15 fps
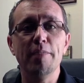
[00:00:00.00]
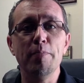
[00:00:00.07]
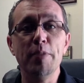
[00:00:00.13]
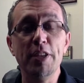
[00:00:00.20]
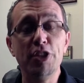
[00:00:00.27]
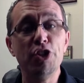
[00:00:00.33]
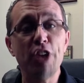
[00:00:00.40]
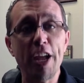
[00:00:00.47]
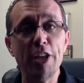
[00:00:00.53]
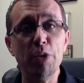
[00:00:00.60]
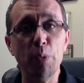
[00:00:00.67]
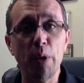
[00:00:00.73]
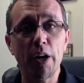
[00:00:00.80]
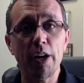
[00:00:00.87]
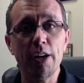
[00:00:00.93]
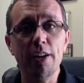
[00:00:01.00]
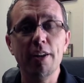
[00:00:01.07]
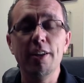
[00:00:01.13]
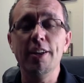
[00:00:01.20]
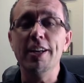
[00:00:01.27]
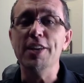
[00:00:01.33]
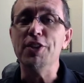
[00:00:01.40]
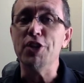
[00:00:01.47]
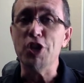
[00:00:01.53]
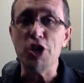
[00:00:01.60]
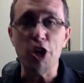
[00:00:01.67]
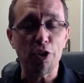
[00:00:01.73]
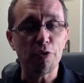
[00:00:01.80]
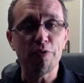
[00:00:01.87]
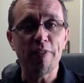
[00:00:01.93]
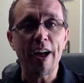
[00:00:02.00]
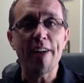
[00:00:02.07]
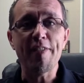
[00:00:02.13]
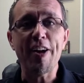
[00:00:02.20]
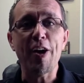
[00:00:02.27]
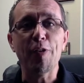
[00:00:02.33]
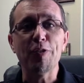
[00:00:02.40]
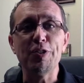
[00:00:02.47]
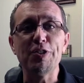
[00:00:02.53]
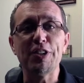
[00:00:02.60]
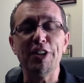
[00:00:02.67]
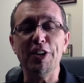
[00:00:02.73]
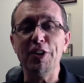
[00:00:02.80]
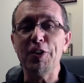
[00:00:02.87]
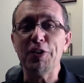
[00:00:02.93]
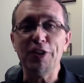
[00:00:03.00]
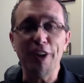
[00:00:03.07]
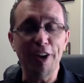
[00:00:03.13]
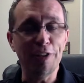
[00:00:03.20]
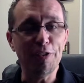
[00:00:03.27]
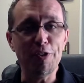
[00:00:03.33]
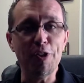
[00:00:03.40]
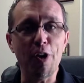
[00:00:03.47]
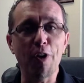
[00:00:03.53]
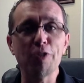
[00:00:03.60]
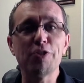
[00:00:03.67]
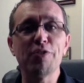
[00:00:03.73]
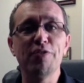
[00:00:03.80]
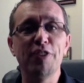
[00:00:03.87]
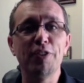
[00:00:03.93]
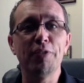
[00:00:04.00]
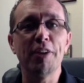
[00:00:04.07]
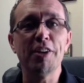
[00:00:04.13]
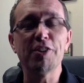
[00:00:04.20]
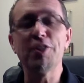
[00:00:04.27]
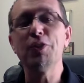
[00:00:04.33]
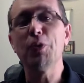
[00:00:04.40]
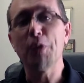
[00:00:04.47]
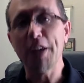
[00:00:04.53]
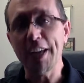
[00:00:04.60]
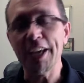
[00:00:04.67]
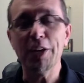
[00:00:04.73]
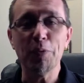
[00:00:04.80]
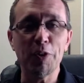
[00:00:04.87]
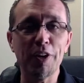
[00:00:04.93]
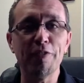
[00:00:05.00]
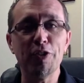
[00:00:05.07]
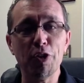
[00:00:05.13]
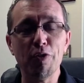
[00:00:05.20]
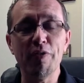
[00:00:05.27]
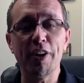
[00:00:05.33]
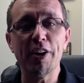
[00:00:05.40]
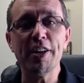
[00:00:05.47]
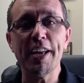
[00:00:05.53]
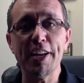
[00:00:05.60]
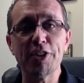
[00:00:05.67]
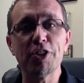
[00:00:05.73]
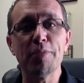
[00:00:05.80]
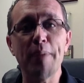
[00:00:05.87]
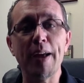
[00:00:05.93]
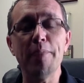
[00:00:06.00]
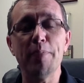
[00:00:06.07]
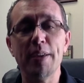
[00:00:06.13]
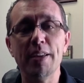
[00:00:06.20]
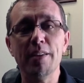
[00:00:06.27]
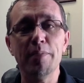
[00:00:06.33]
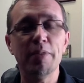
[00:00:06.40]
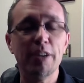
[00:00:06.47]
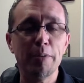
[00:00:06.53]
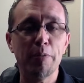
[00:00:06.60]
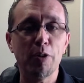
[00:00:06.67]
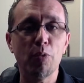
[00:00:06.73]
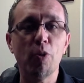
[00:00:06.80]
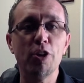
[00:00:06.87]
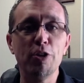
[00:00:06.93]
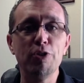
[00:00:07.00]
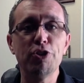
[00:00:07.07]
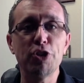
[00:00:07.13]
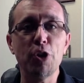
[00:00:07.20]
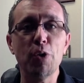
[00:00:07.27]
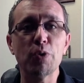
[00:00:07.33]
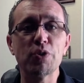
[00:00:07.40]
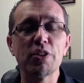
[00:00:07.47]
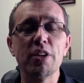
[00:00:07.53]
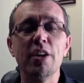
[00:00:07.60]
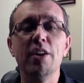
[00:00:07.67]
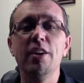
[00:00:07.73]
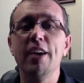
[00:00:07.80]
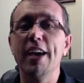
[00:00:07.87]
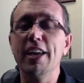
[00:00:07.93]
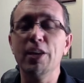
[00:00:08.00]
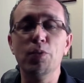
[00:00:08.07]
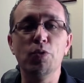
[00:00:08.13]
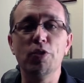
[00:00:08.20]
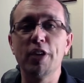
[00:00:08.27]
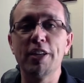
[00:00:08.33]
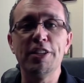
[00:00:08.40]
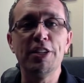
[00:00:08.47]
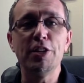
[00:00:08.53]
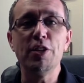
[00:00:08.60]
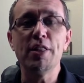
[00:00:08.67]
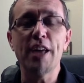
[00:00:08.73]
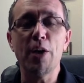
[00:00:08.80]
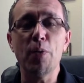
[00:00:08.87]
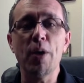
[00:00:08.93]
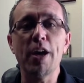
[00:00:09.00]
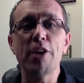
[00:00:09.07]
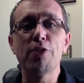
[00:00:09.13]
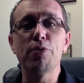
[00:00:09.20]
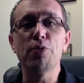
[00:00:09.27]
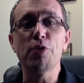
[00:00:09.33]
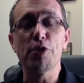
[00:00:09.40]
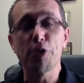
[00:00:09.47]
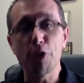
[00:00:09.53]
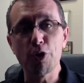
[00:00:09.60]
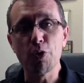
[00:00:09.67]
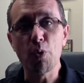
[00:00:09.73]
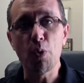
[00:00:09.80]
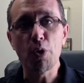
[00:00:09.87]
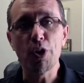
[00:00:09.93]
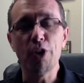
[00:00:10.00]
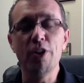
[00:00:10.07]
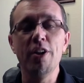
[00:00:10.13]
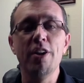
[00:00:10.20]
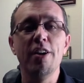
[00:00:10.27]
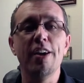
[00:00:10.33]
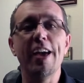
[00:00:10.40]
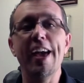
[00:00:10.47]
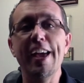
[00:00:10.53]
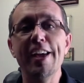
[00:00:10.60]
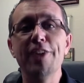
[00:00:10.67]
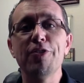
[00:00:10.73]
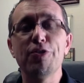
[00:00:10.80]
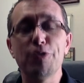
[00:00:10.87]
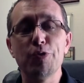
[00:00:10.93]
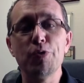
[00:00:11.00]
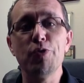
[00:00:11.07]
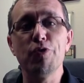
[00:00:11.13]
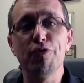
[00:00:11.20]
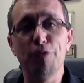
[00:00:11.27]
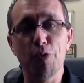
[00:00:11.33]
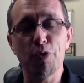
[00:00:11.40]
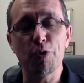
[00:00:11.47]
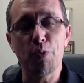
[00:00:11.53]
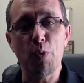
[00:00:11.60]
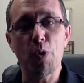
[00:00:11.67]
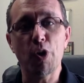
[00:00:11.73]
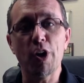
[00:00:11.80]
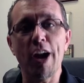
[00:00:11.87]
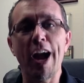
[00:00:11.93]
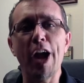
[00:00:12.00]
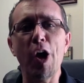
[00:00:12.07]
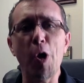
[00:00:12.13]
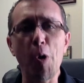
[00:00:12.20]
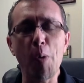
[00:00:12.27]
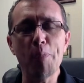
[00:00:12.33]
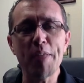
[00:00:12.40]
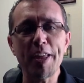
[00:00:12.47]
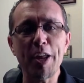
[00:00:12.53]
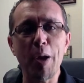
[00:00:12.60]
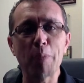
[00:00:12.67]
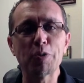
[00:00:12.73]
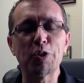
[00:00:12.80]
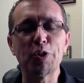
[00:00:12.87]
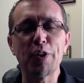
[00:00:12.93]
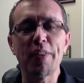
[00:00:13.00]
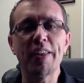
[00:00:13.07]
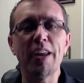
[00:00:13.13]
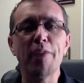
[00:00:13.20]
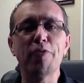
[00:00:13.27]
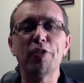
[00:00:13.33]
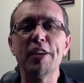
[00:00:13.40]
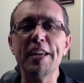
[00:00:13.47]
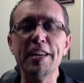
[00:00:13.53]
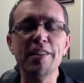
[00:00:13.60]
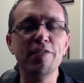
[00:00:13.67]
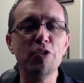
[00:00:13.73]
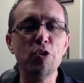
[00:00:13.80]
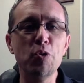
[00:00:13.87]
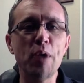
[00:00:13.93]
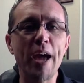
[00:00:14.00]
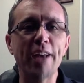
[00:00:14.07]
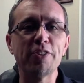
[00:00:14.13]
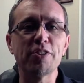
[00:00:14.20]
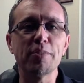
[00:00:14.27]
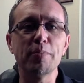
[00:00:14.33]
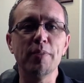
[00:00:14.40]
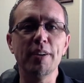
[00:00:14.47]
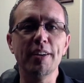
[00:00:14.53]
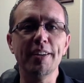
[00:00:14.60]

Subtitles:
mid-January, is another 5 hours and another $100 of fundraising, or again, whatever your variation might be, depending upon what you chose. And it will continue that way through the third quarter and through the fourth quarter. I hope that helps clear that up for any of you who had some